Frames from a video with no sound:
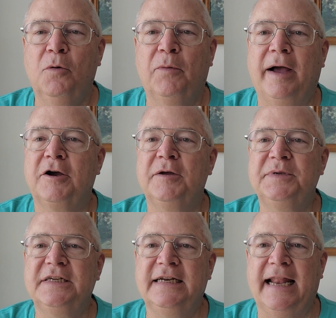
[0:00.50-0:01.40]
Welcome
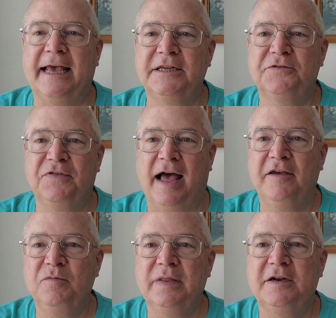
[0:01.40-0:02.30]
to today's
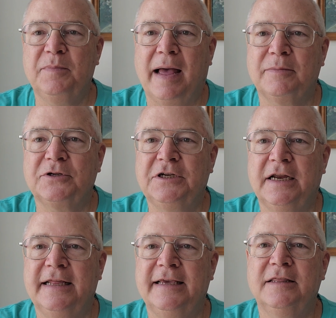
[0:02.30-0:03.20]
5-minute Bible
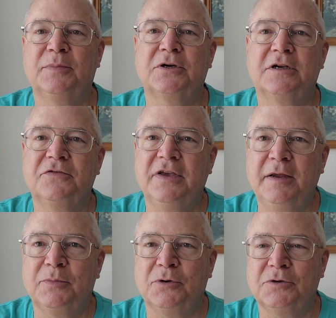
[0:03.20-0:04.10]
study in the book of
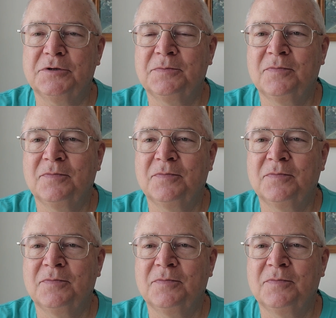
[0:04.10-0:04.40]
Hebrews.